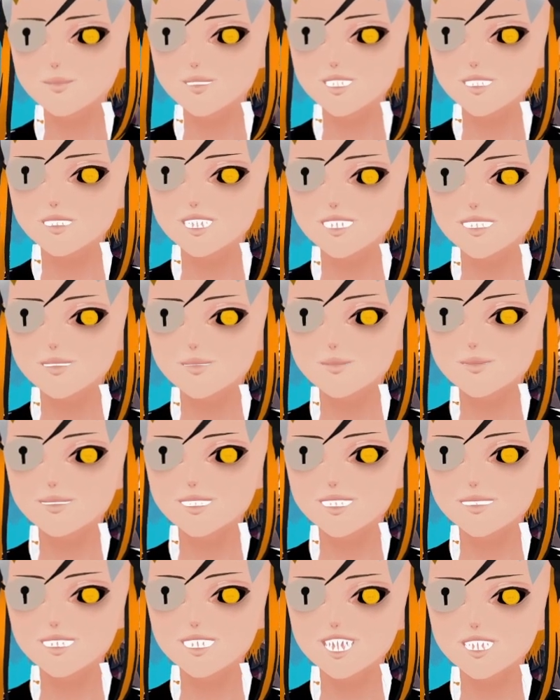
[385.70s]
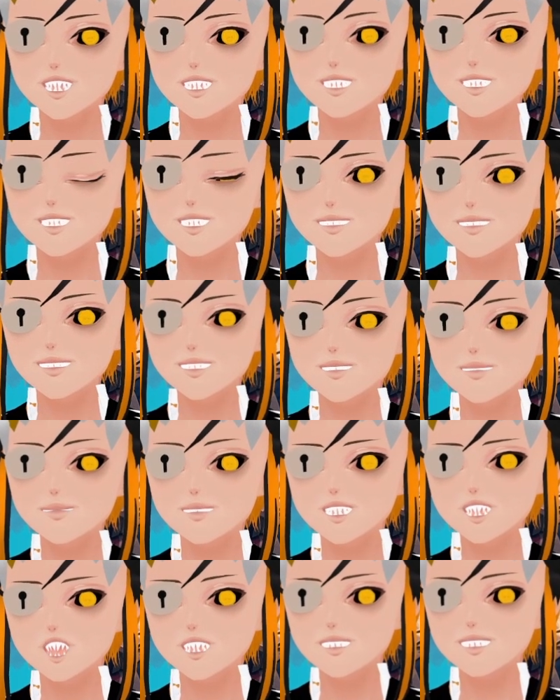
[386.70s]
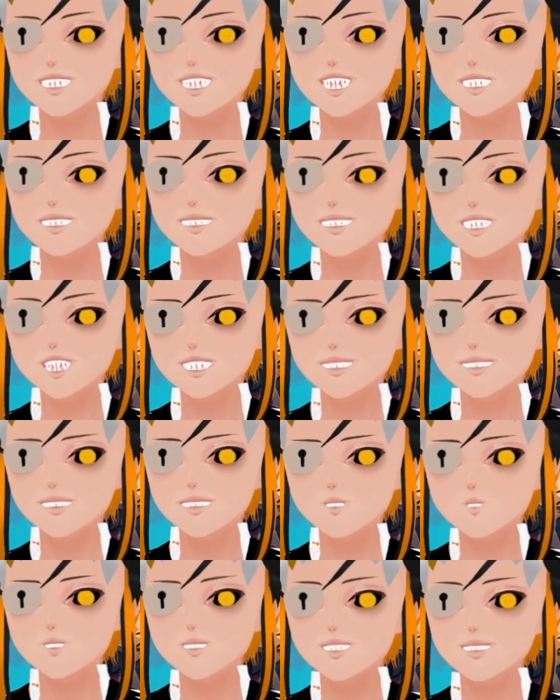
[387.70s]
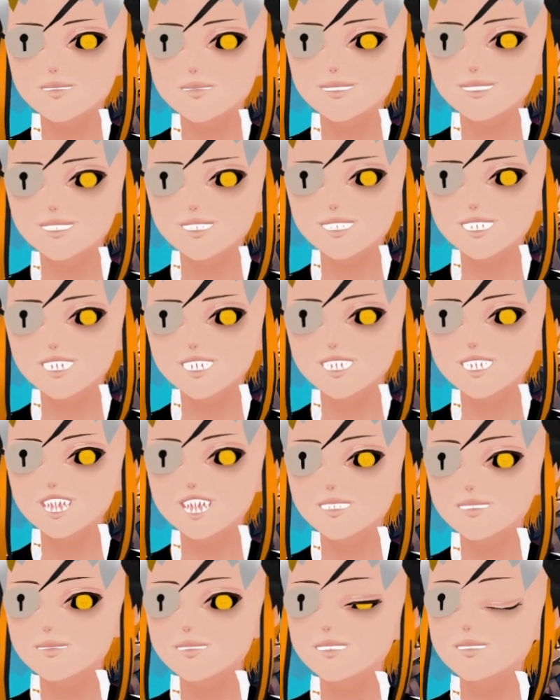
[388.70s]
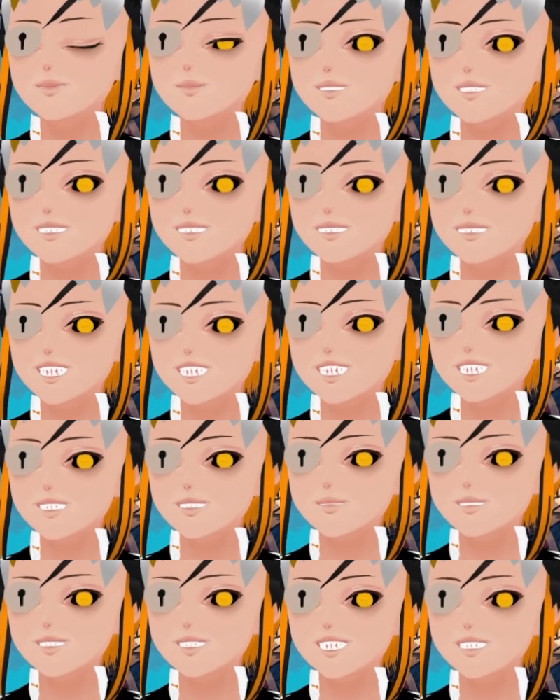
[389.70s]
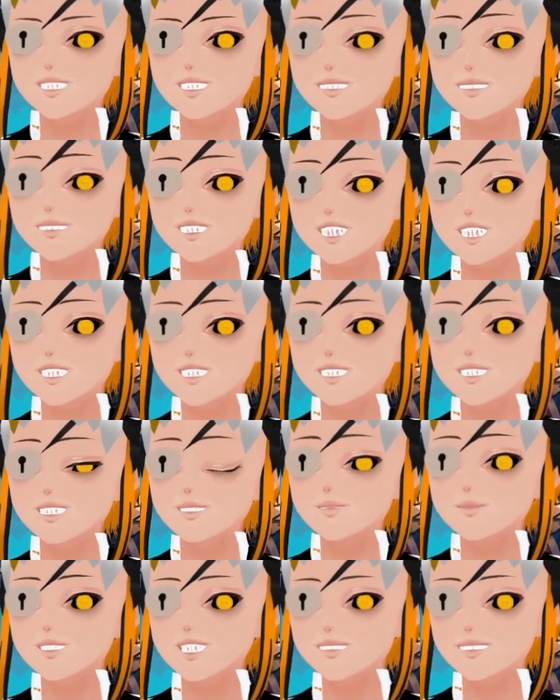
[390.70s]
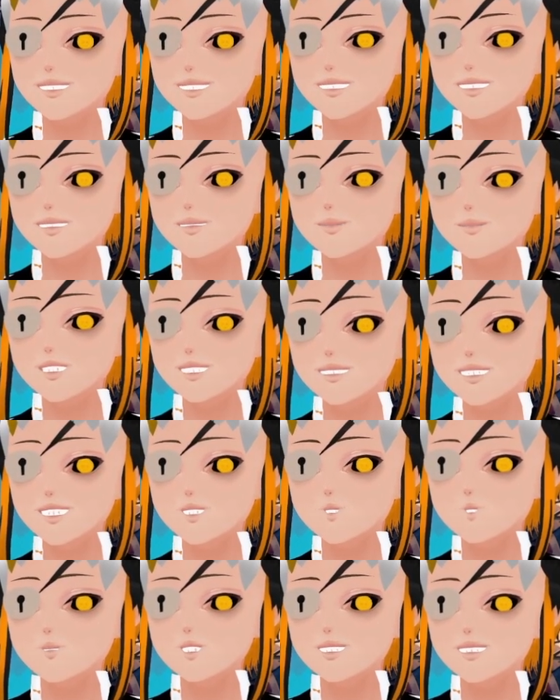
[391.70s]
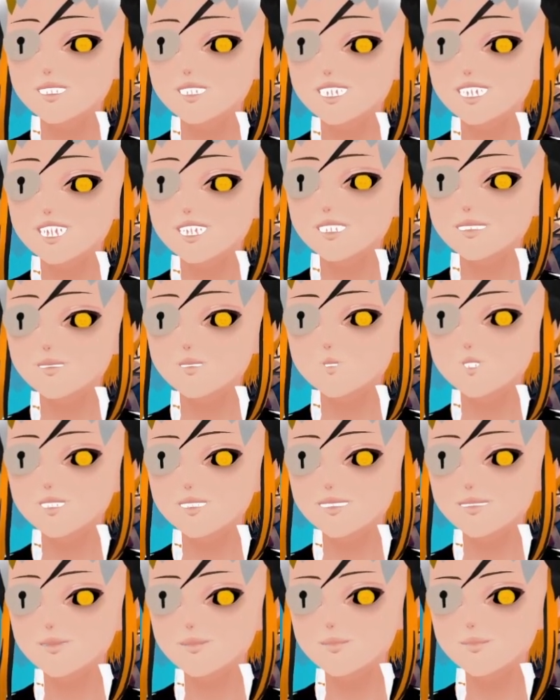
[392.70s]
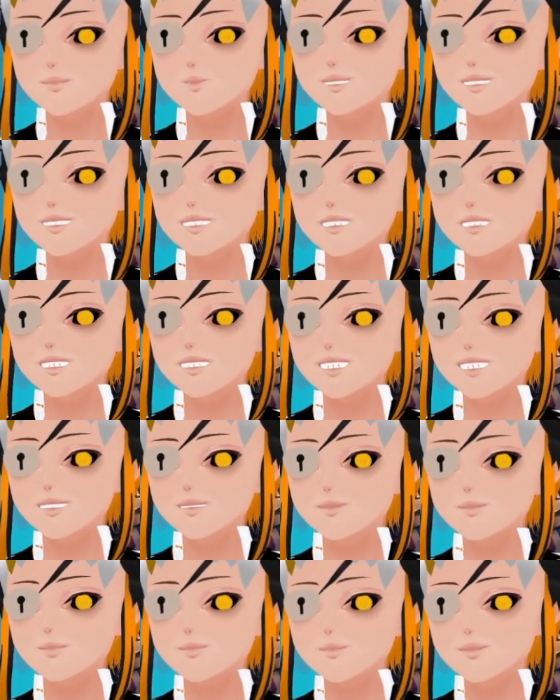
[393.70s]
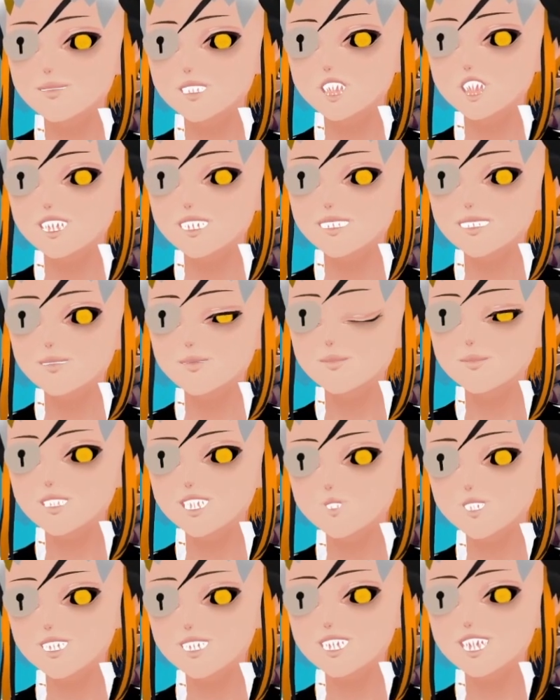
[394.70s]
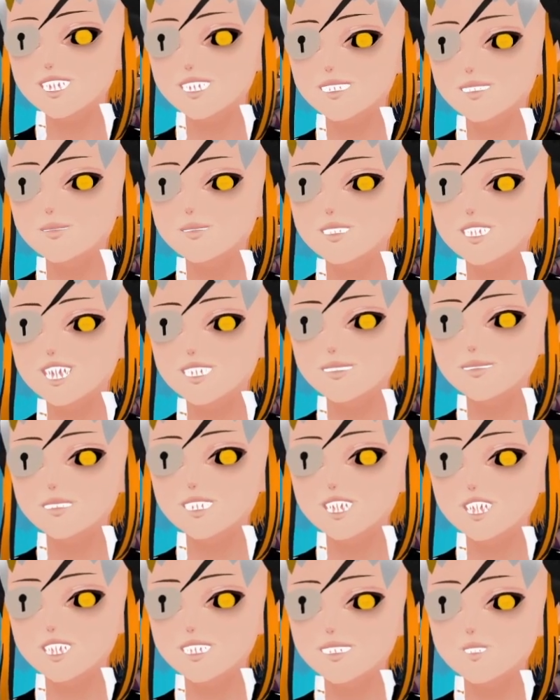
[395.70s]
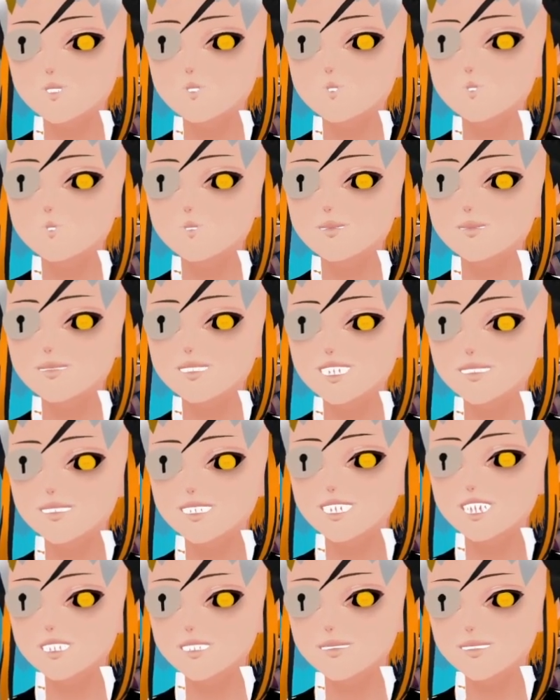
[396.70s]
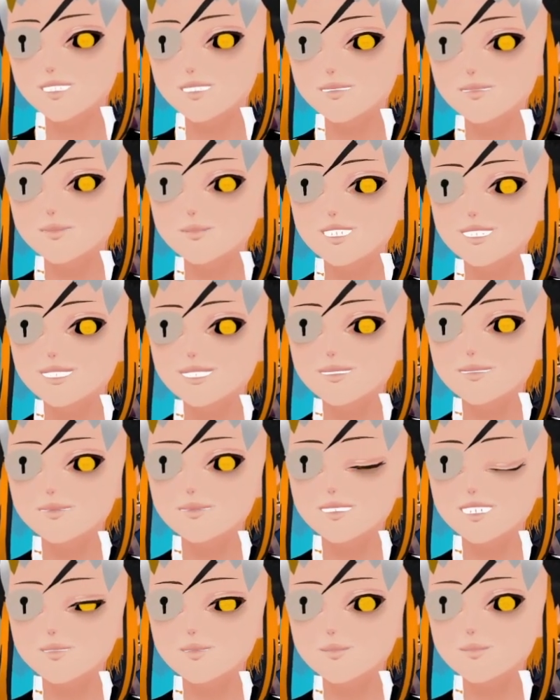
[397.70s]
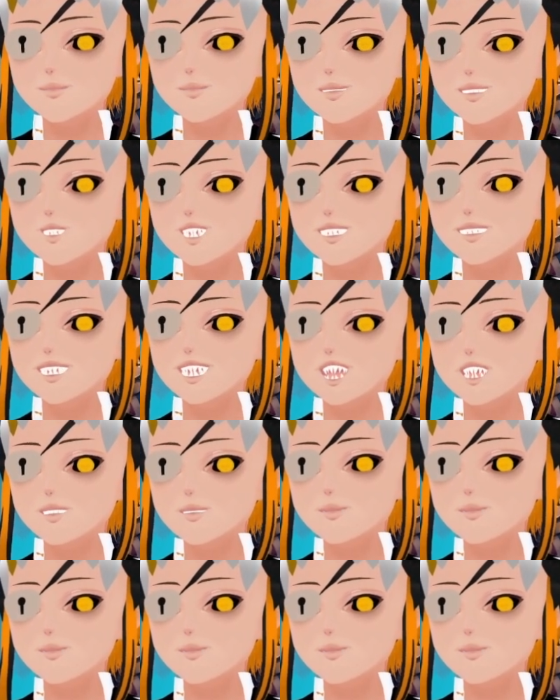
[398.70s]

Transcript: Alright, next card revealed is Bone Guard Commander, which is an 8-cost, 8-attack, 8 HP undead minion that requires 1 Blood Rune. Taunt, Battlecry, raise up to 6 corpses as 1/2